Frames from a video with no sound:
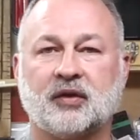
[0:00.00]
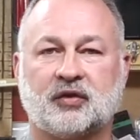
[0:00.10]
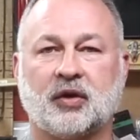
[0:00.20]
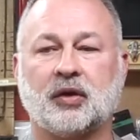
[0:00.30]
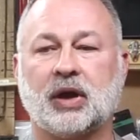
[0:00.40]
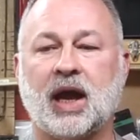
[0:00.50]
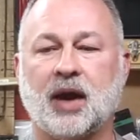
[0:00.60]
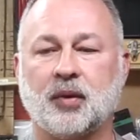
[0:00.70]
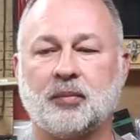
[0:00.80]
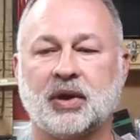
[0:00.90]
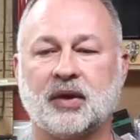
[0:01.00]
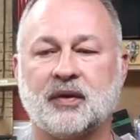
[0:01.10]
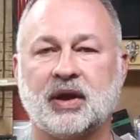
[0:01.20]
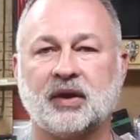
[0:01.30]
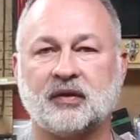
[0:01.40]
show you how we built
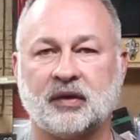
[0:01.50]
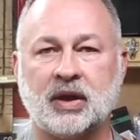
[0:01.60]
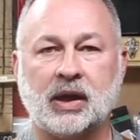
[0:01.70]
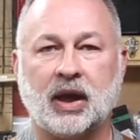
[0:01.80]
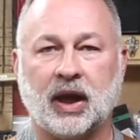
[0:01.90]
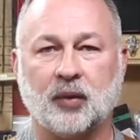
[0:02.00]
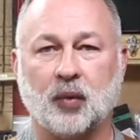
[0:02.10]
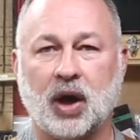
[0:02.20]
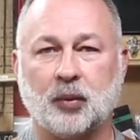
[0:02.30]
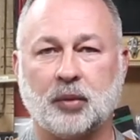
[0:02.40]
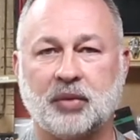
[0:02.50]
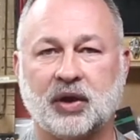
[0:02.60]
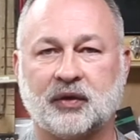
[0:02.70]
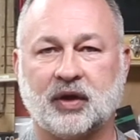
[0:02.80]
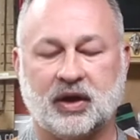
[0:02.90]
this and why we
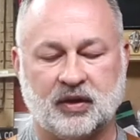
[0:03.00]
built it,